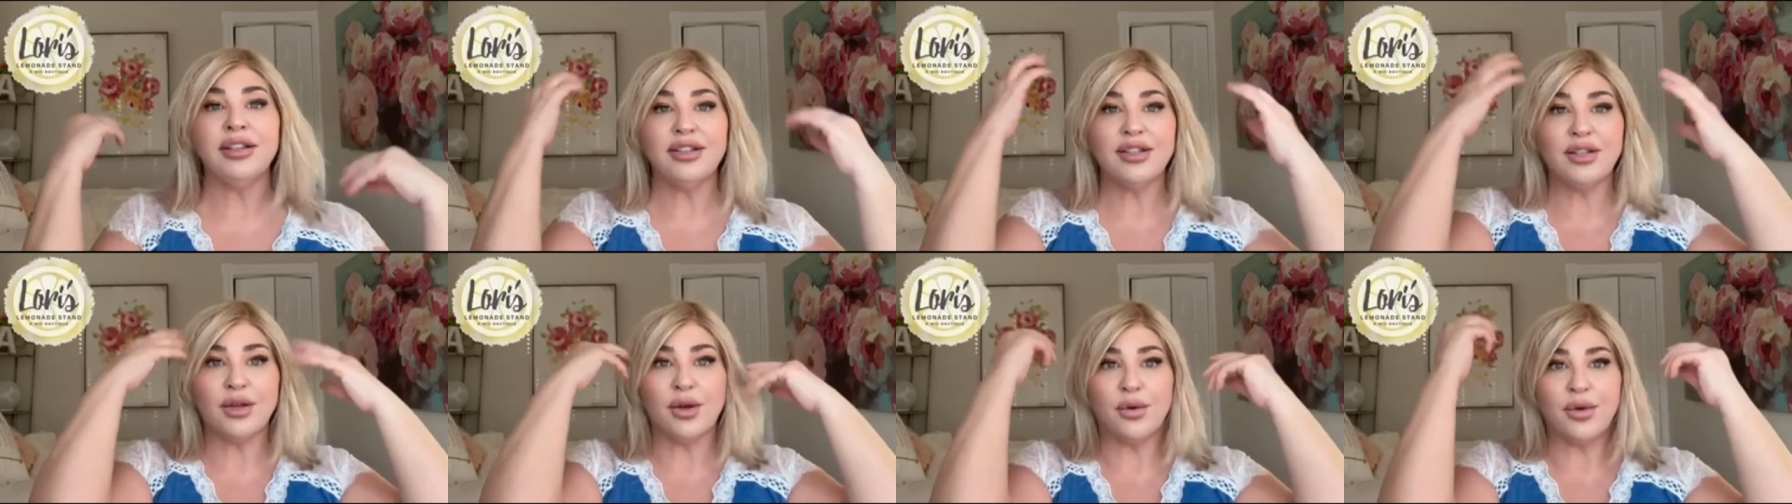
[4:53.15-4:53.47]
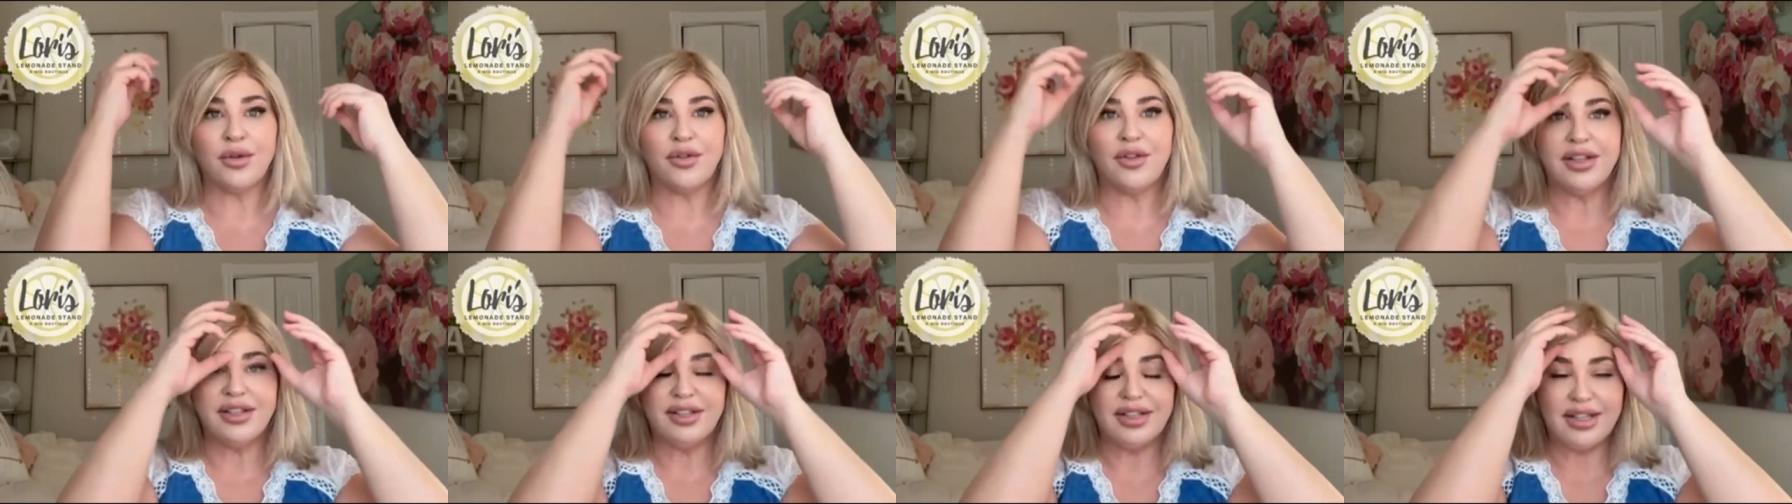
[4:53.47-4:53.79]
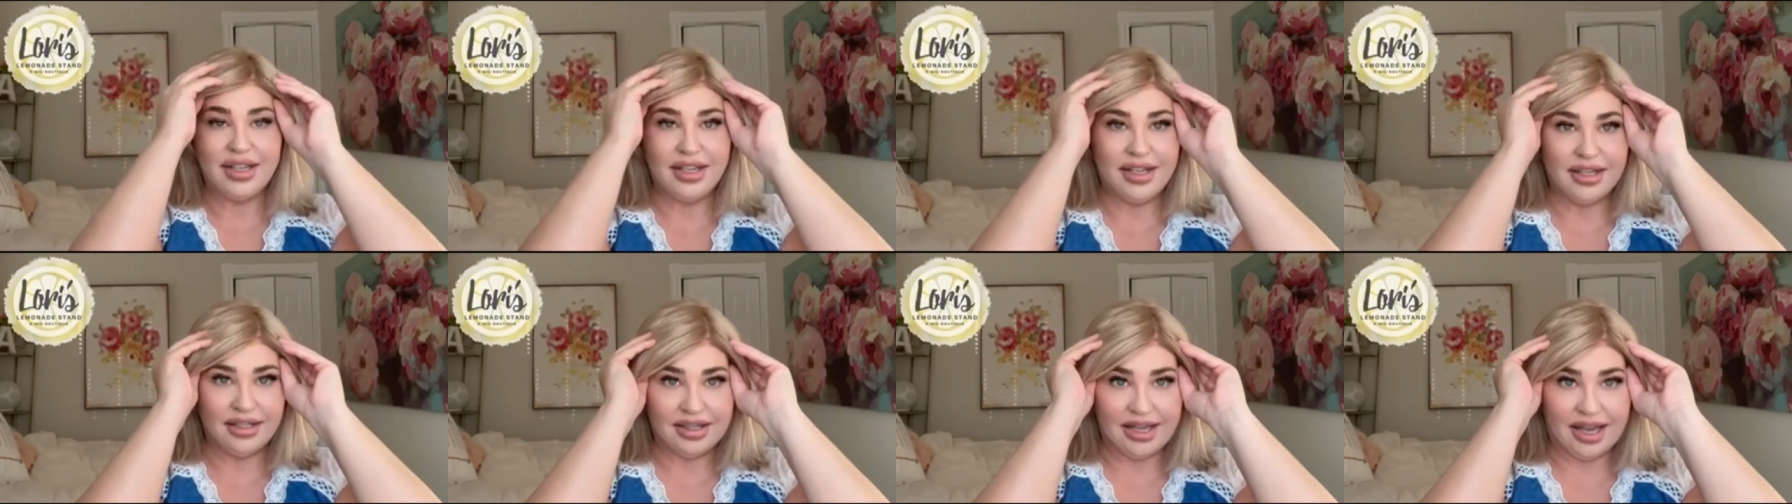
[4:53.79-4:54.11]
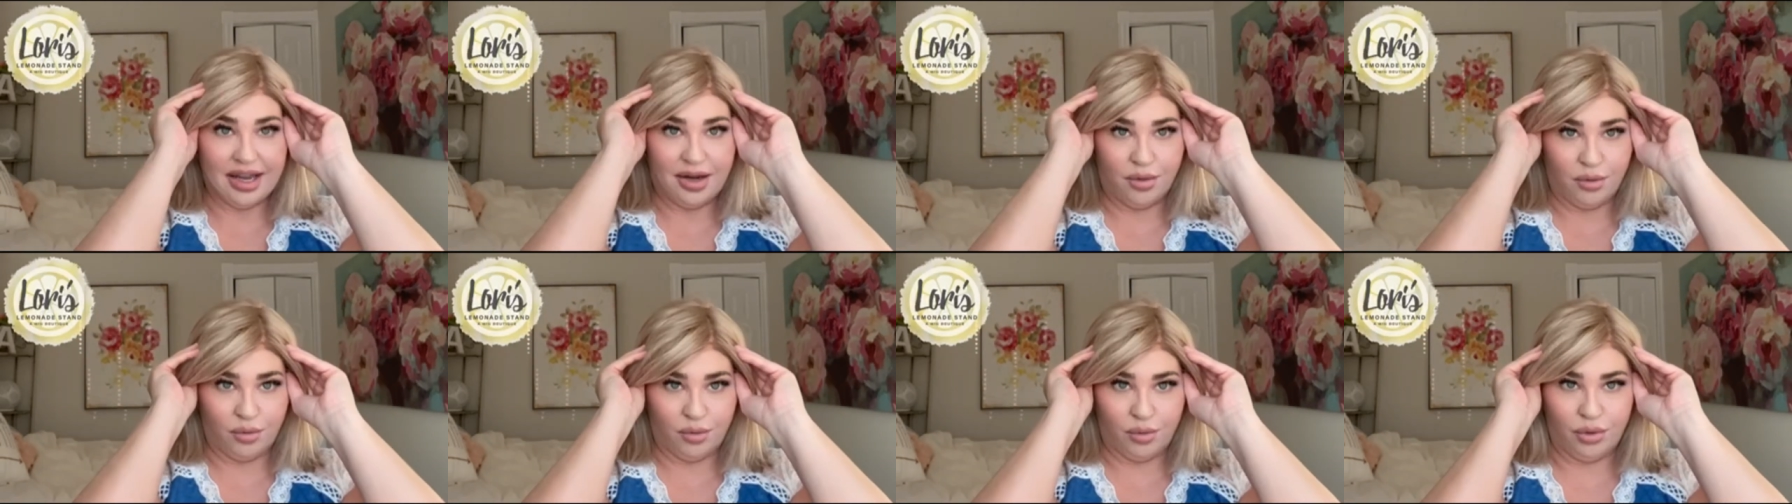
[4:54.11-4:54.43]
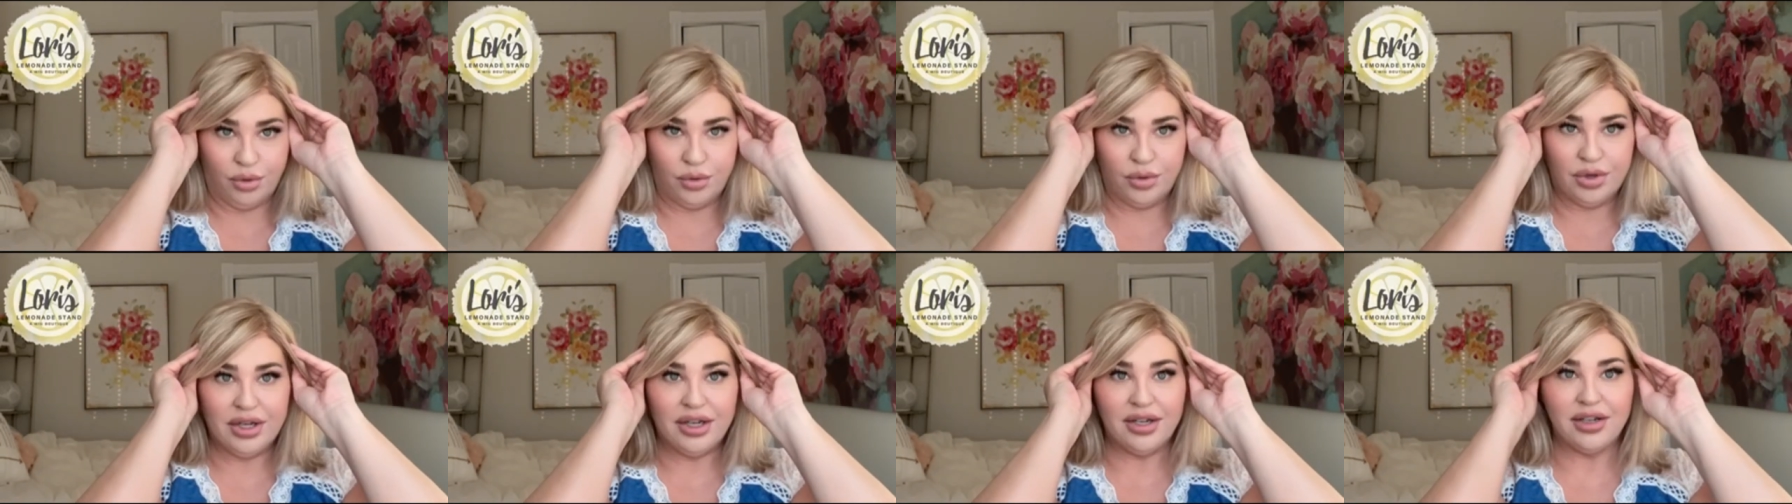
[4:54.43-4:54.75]
So this is a
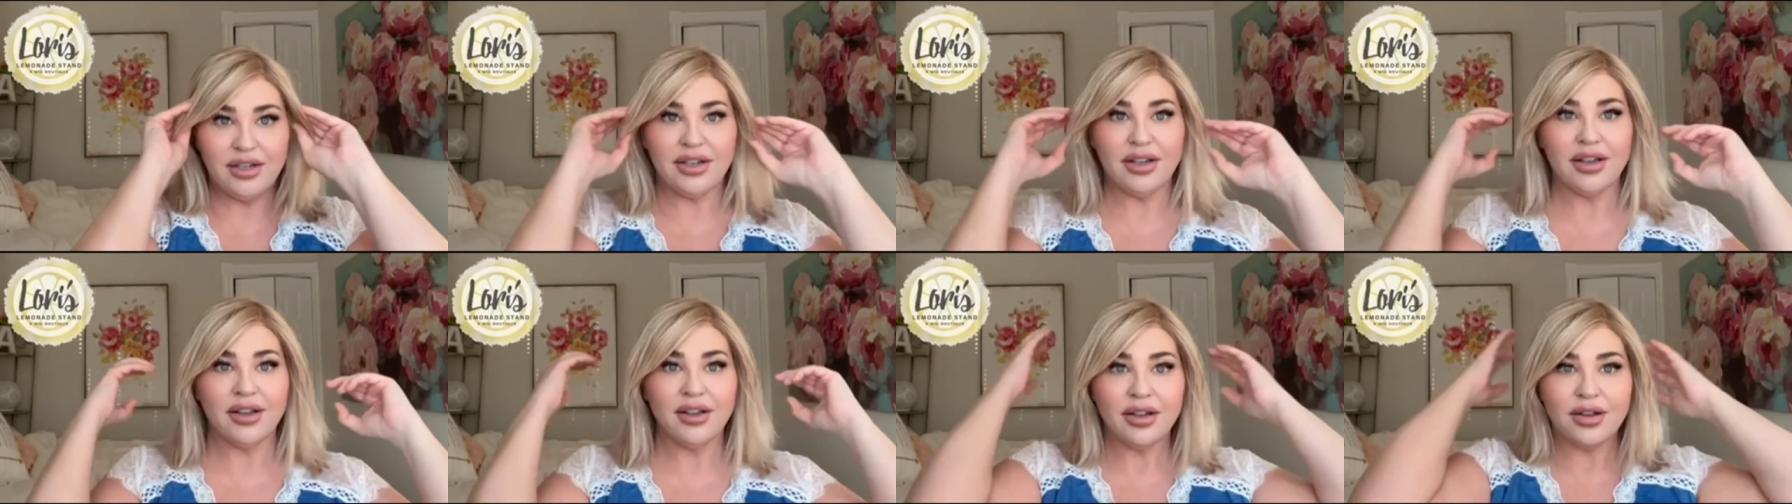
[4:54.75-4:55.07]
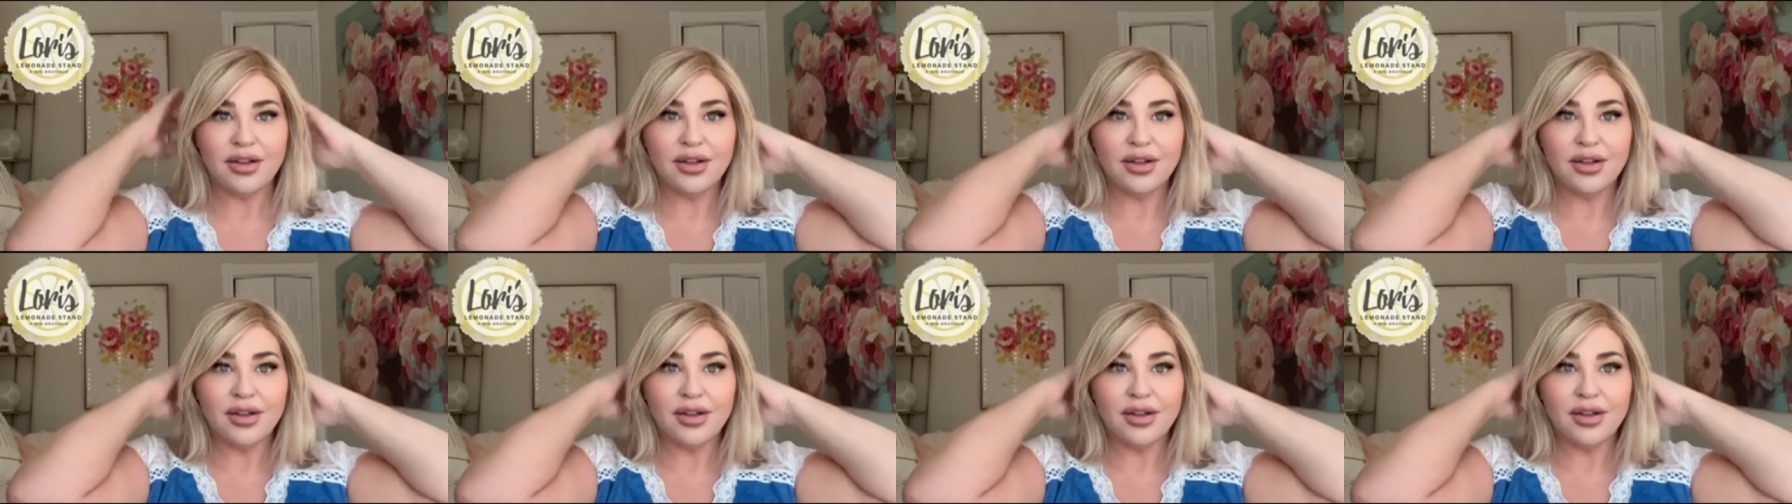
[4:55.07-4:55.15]
rooted,